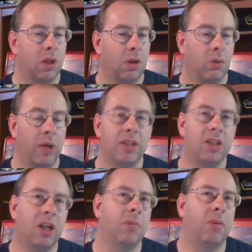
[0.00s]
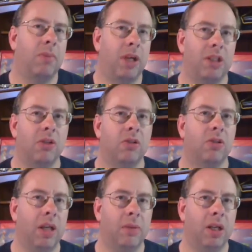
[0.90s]
when I talk about my childhood
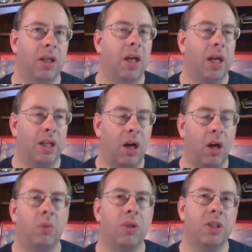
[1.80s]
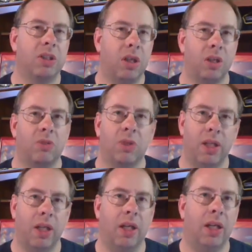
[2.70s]
gaming, it always starts with the
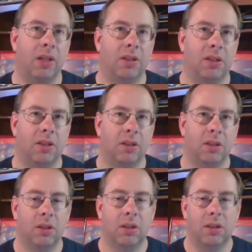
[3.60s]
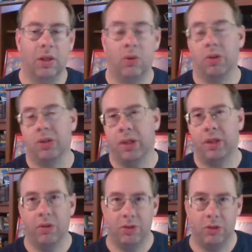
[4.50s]
NES. And of course, later
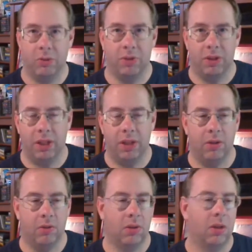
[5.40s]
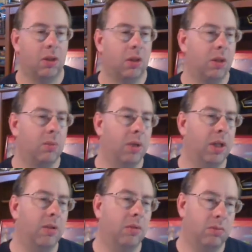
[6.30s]
goes to Super Nintendo.
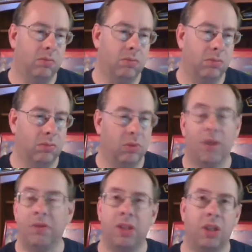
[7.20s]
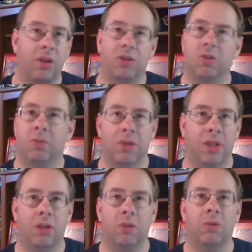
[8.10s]
But would love to see a great Super
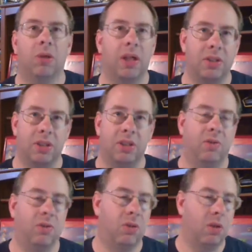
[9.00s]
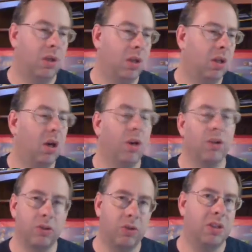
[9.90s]
Nintendo book, N64, all
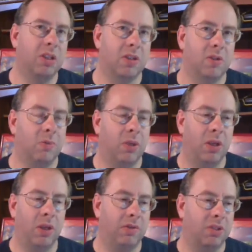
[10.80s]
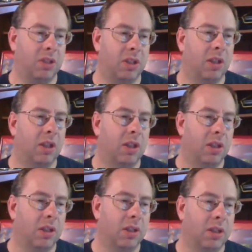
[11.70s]
those great systems, but obviously,
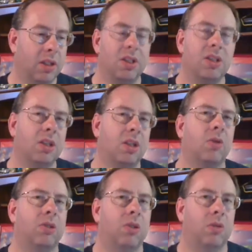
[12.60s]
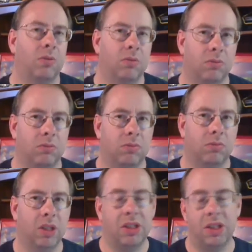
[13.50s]
this is the go to.
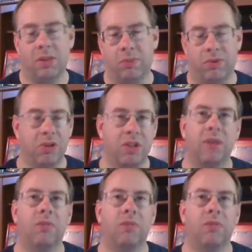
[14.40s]
This is, for several